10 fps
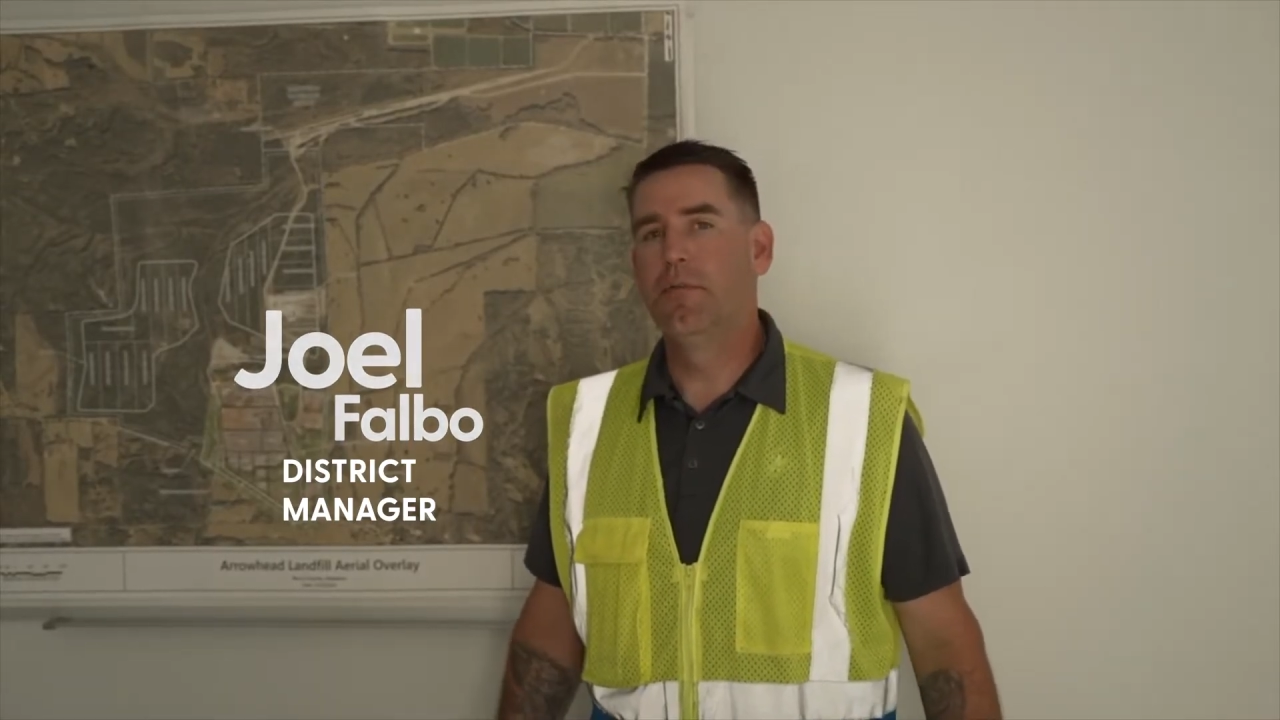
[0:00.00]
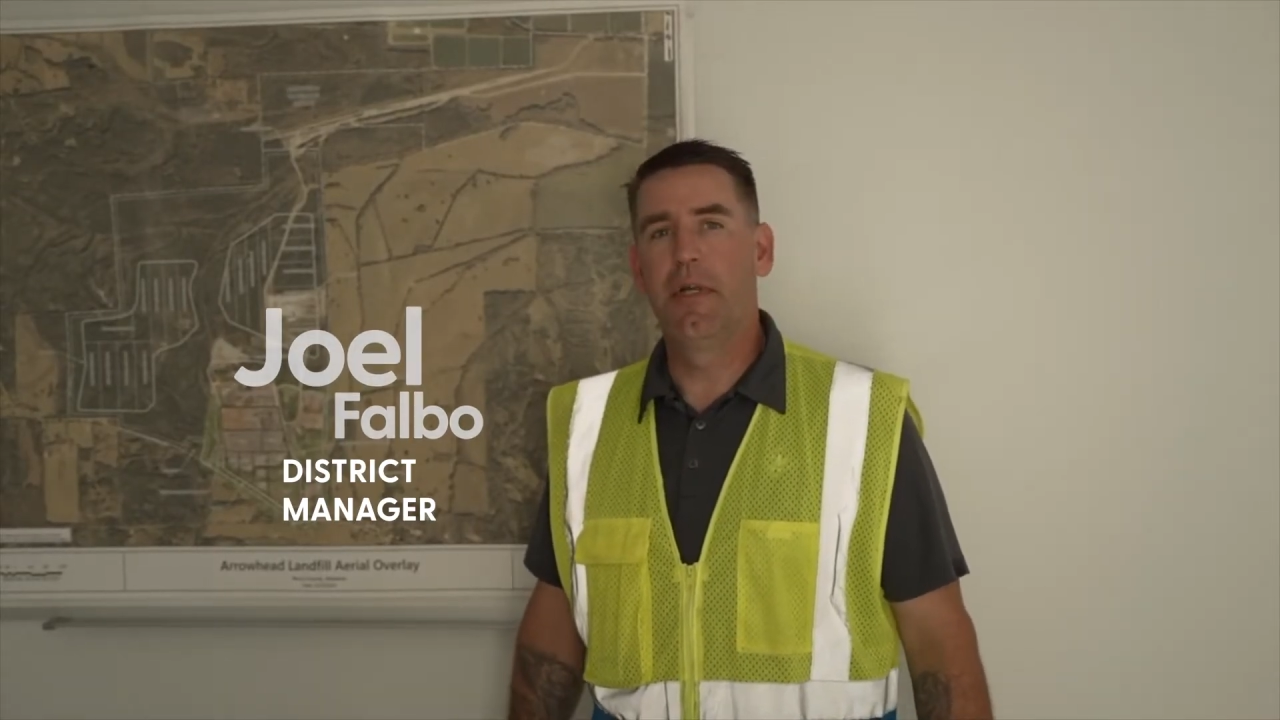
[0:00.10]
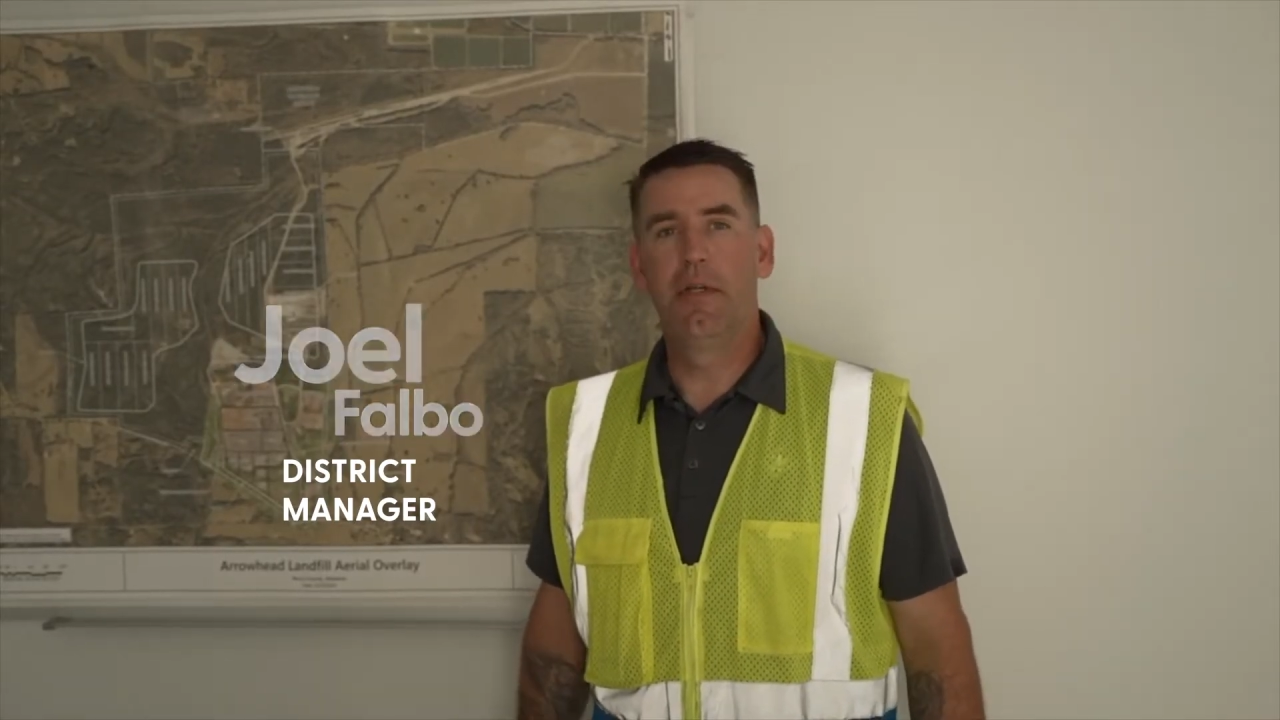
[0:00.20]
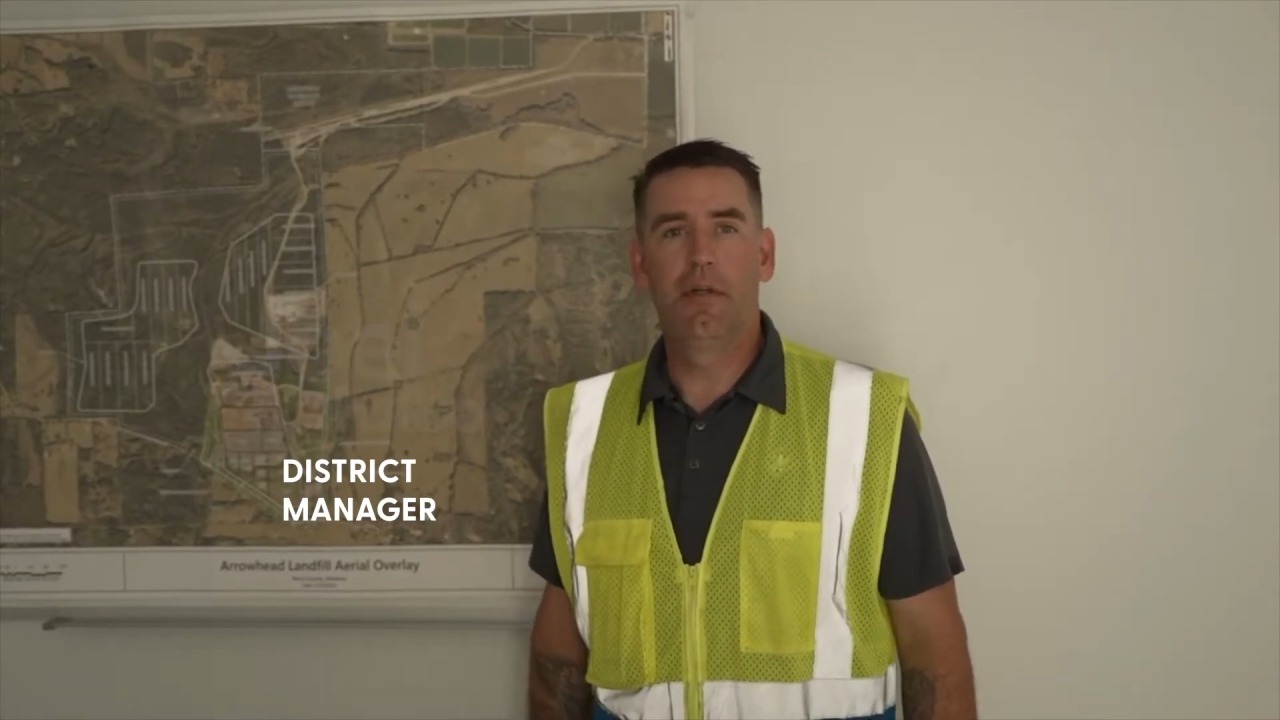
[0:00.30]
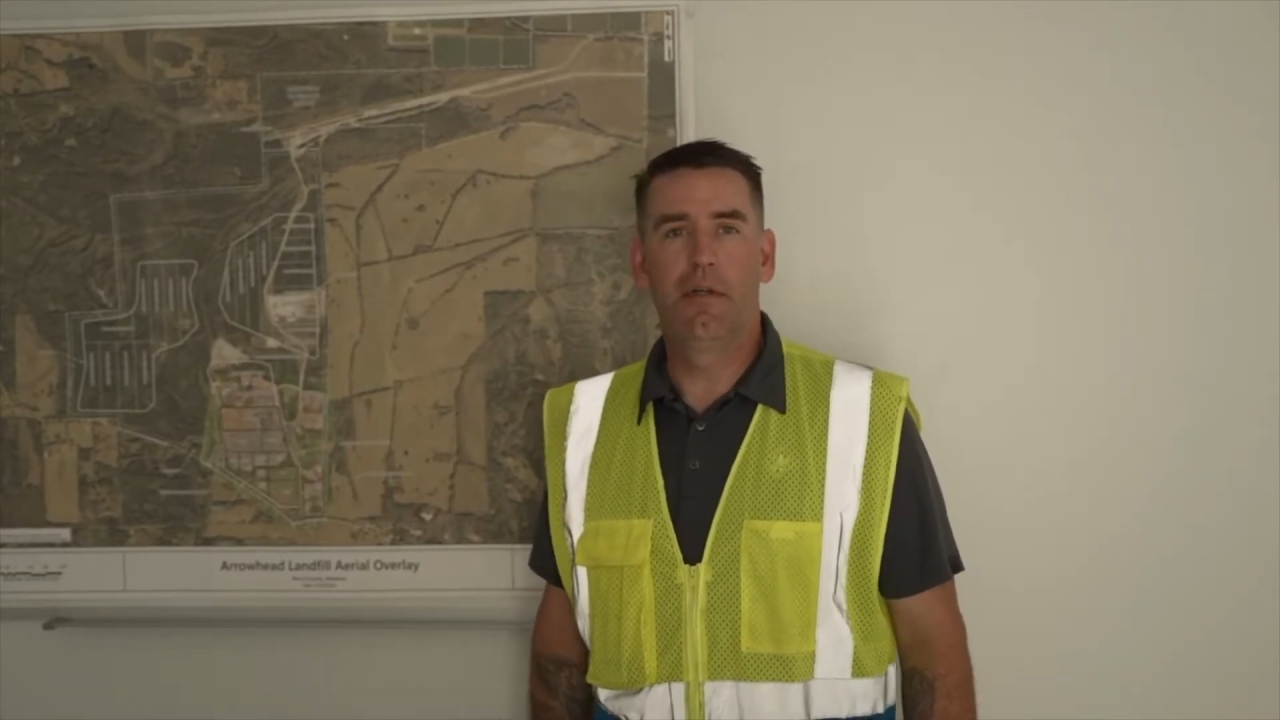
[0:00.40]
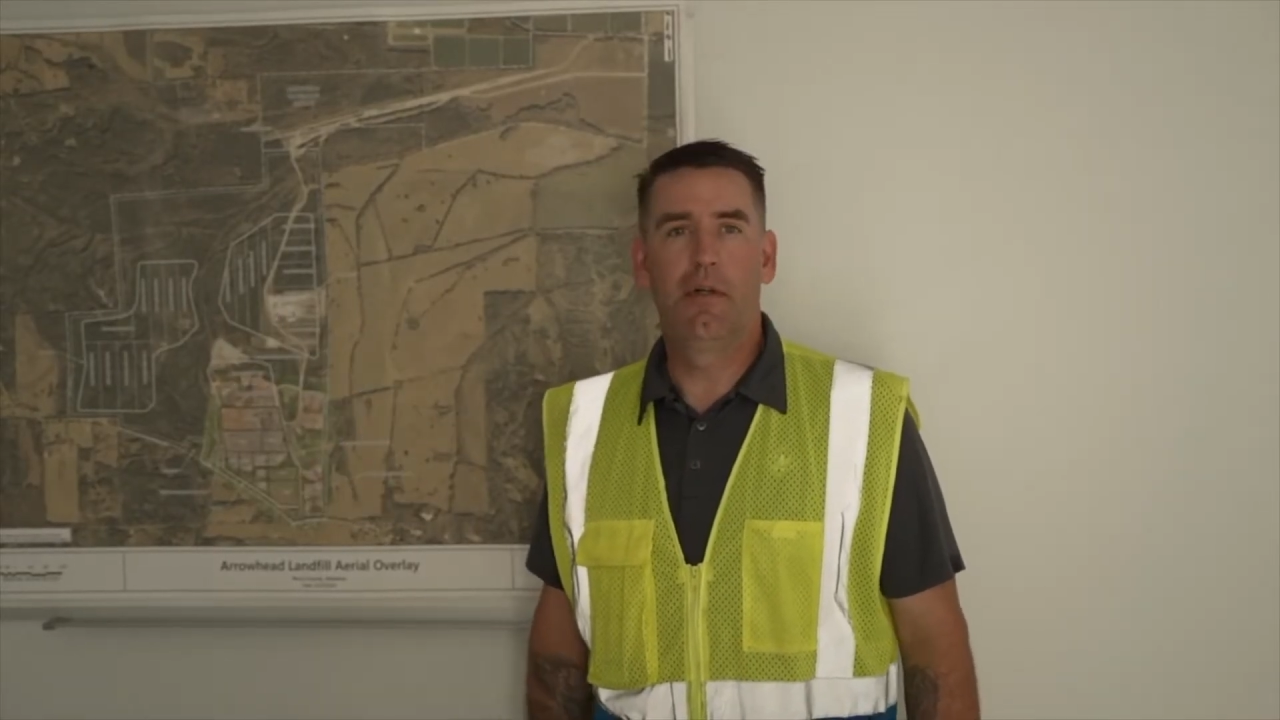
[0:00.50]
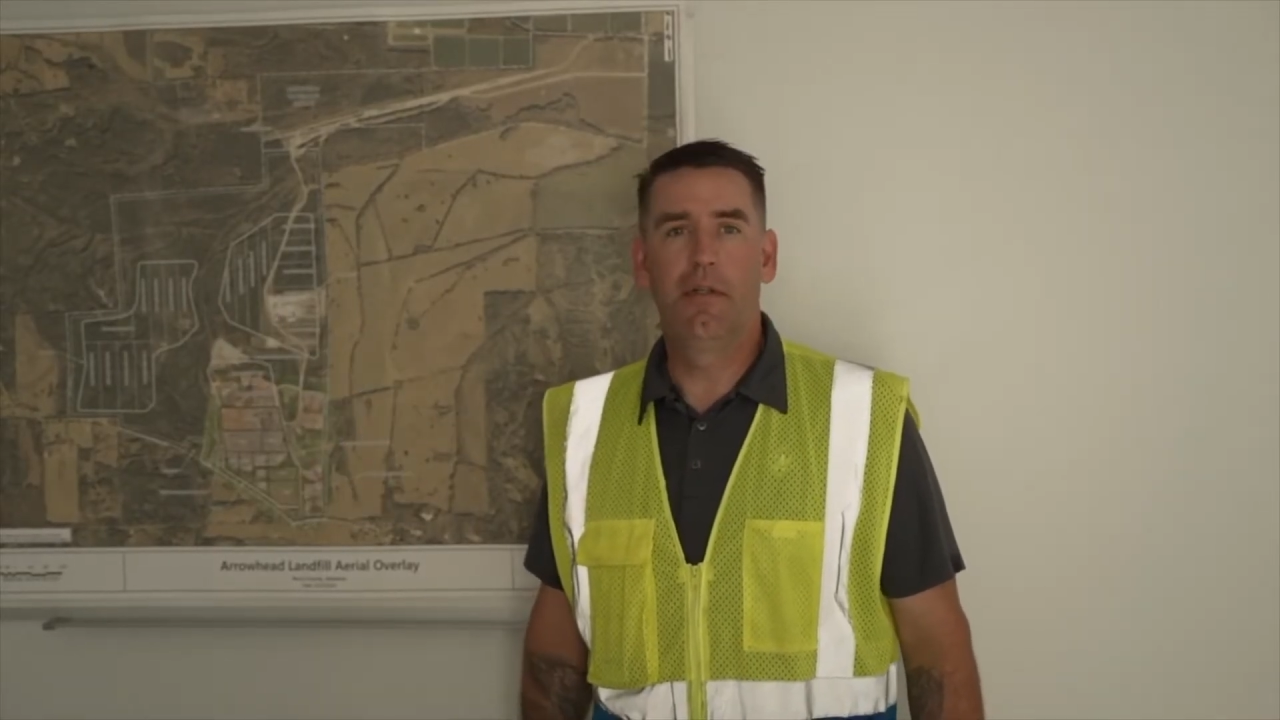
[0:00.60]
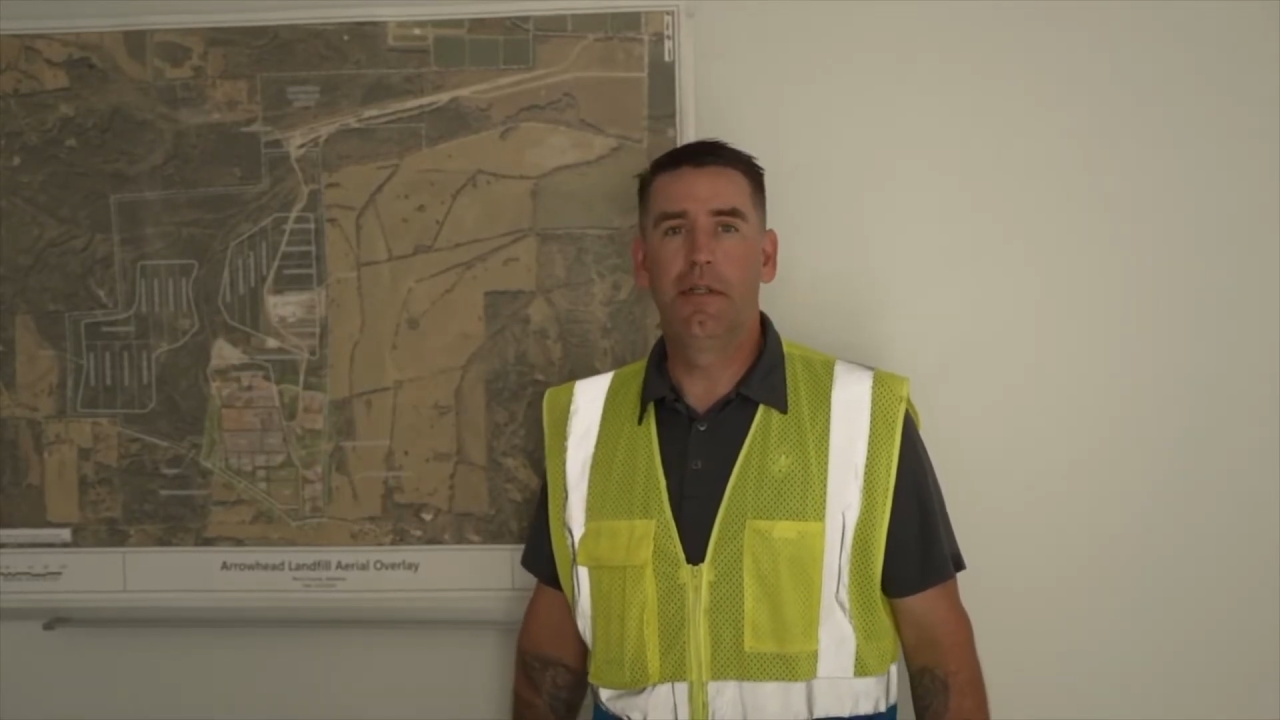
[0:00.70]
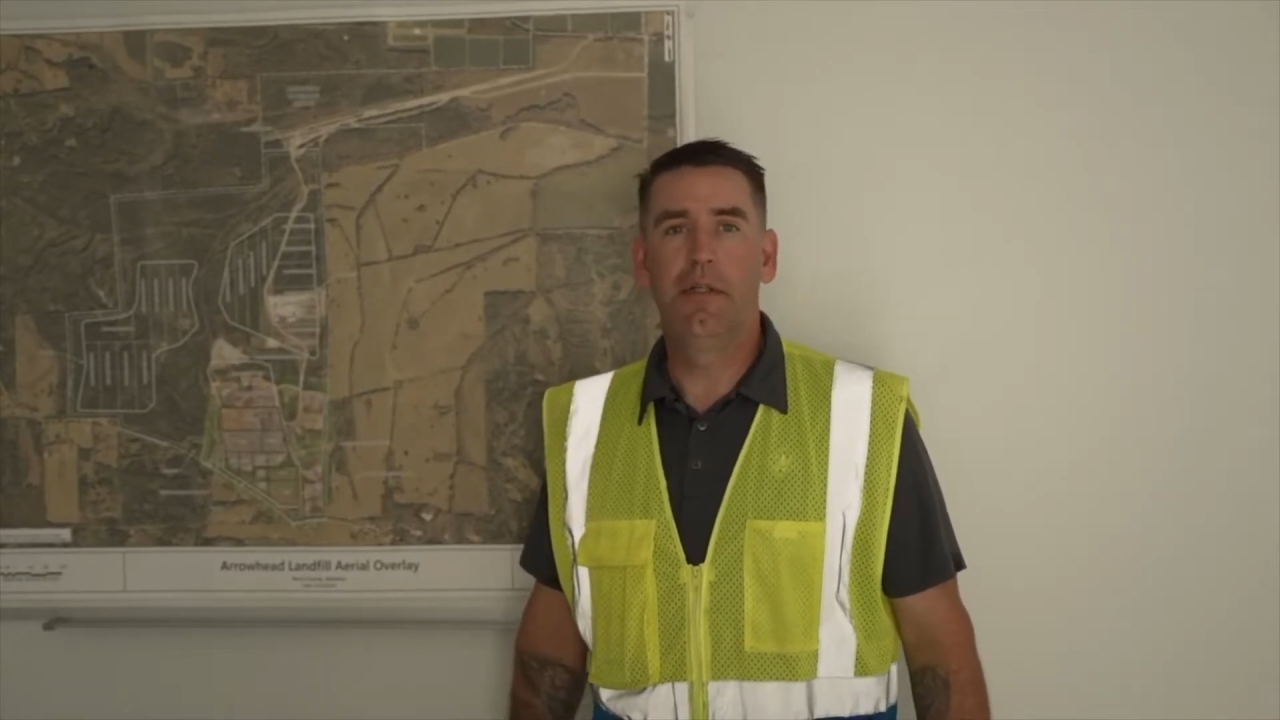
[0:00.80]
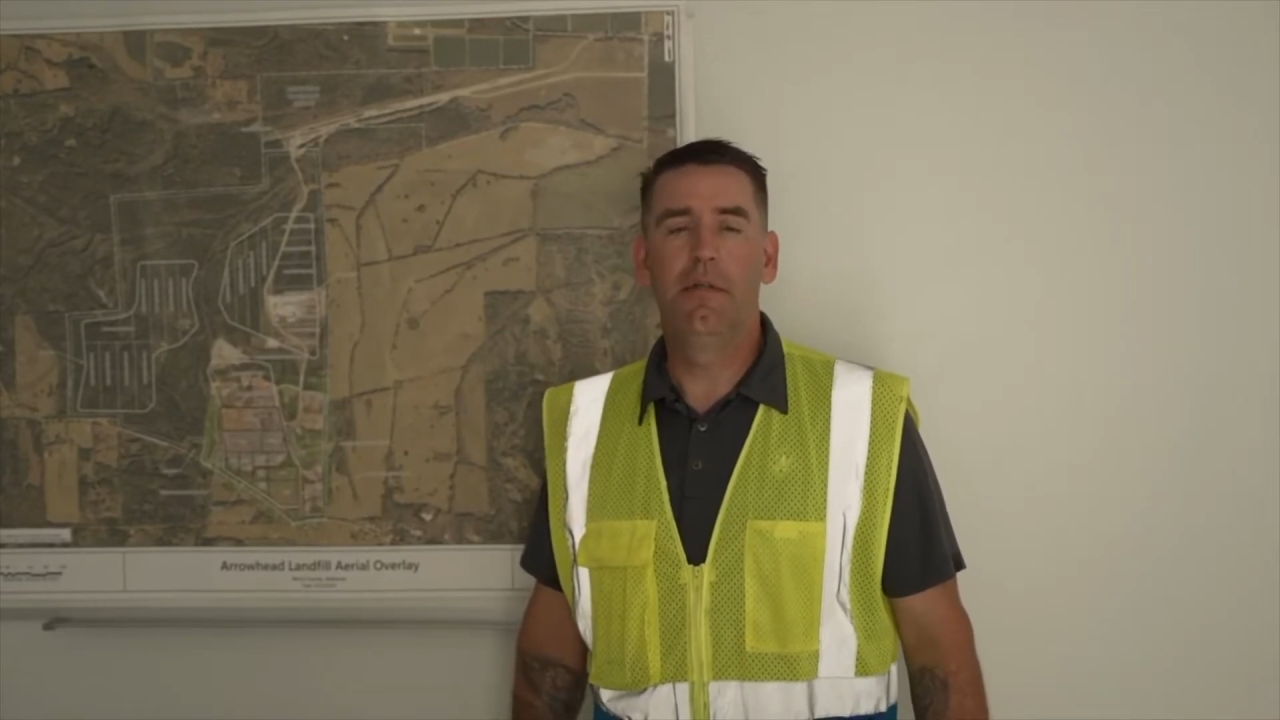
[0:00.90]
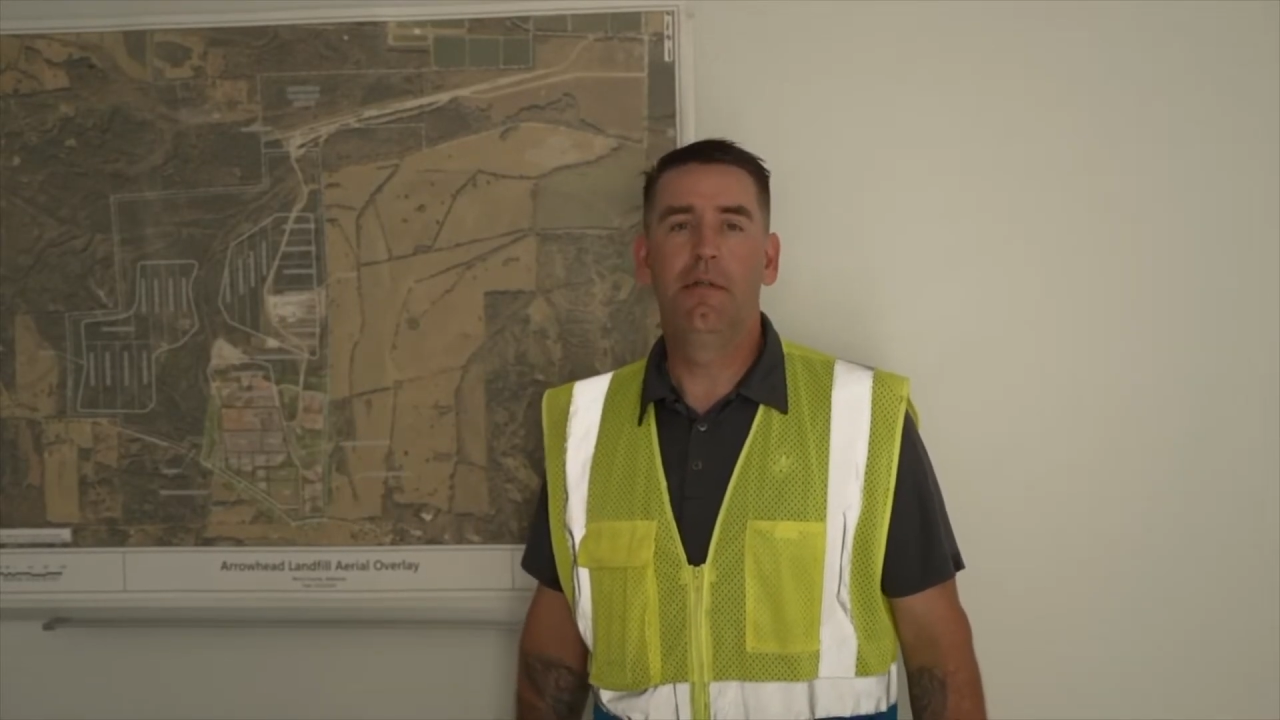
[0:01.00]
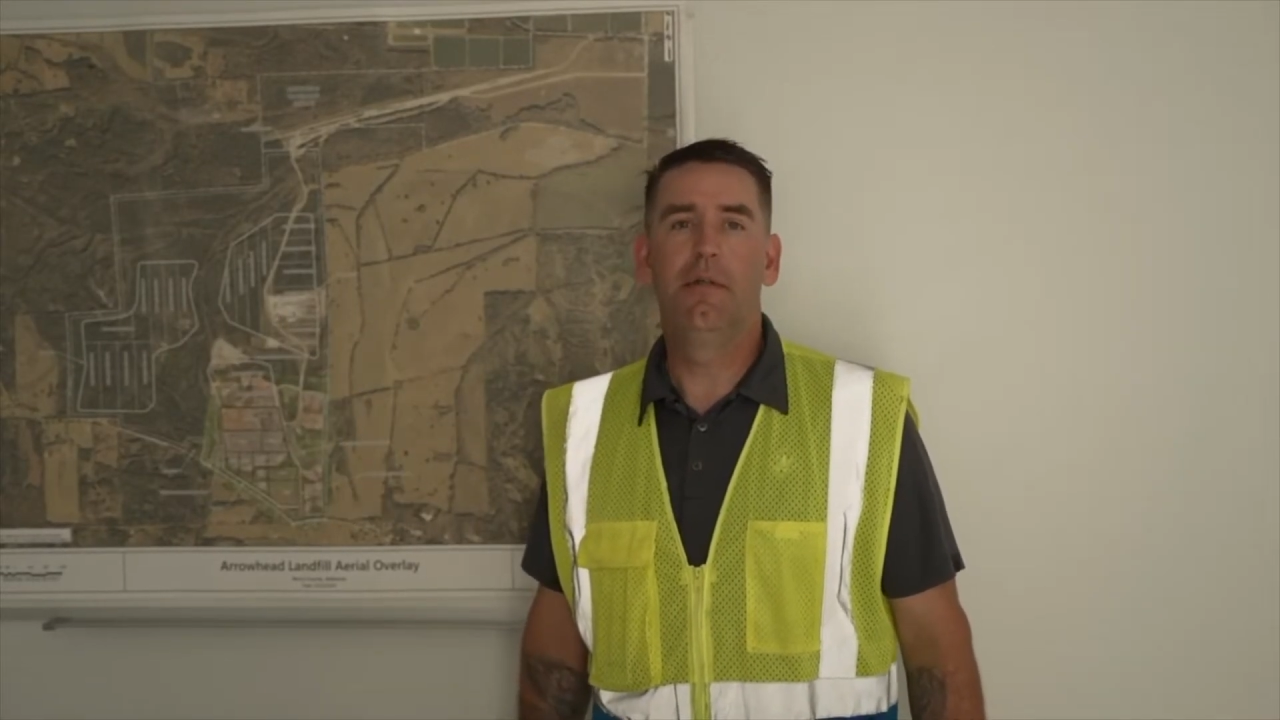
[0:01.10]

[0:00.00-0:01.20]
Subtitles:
been currently